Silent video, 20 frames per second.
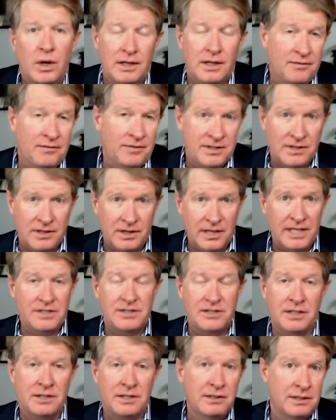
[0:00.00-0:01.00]
if it's
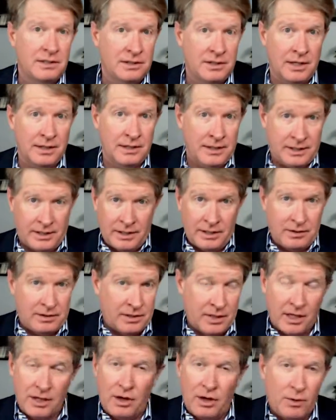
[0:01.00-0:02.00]
listed, that
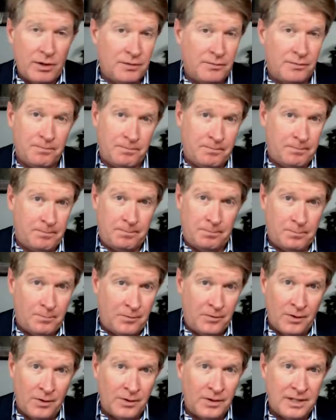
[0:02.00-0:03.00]
doesn't always
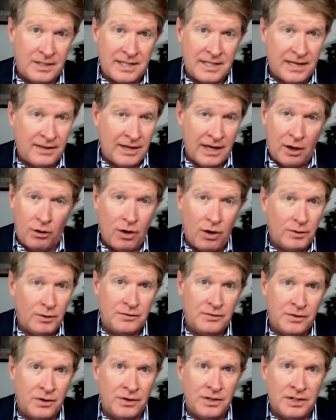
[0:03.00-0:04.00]
fill this, they don't
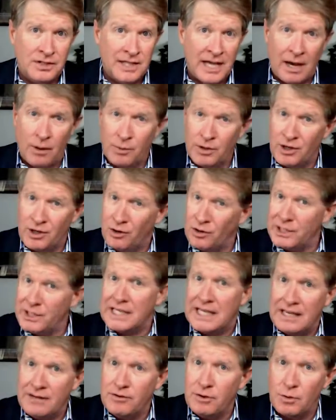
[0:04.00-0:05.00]
always fill this out. We can only
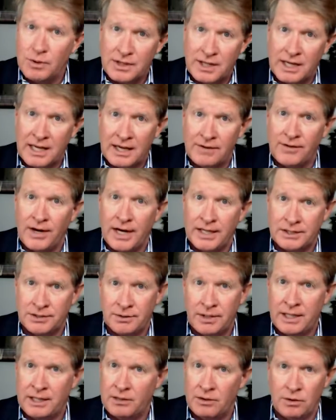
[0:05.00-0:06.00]
give you what they give us,
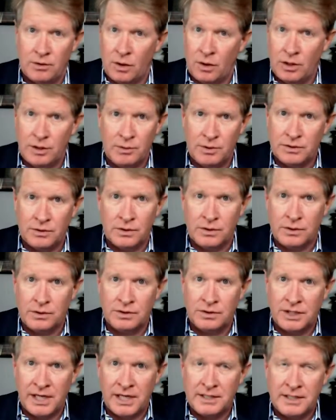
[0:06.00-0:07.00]
right? Only what's on
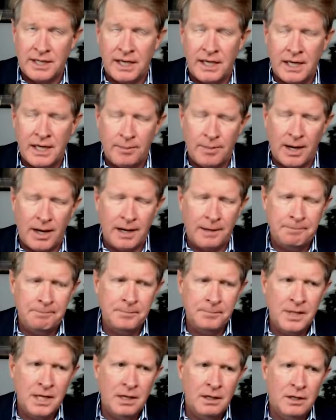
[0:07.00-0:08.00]
GSA eBuy.
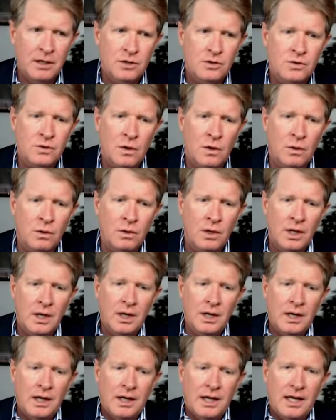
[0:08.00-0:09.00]
So
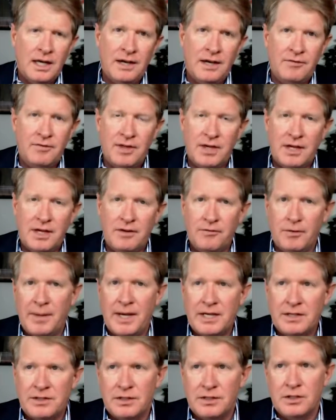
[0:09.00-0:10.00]
if the
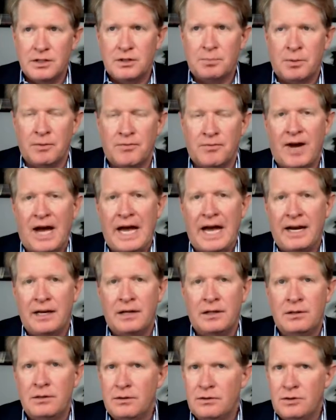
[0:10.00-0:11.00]
information is
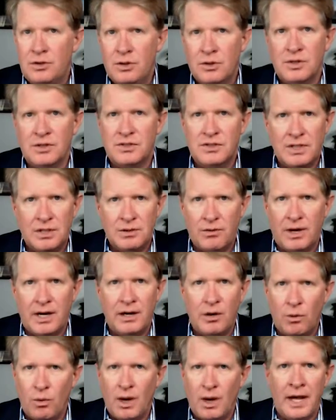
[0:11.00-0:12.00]
provided, you can see
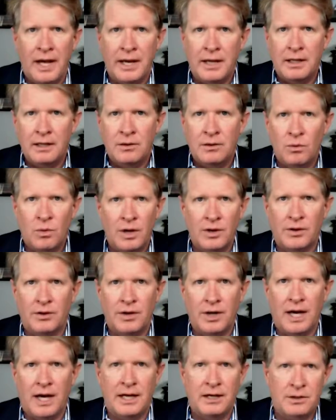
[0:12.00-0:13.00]
right away whether or
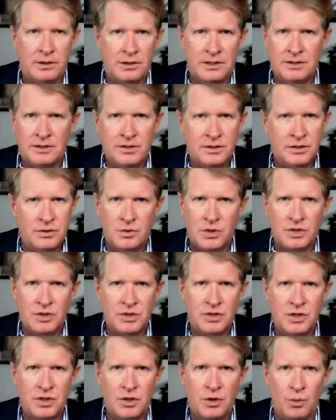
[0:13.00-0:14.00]
not this
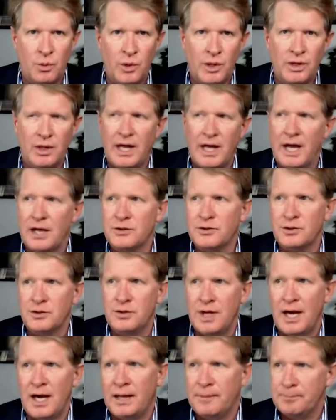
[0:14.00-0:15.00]
is in your wheelhouse or
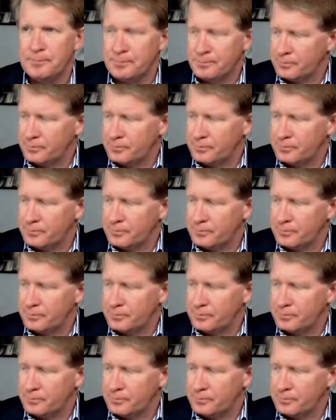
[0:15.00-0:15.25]
not.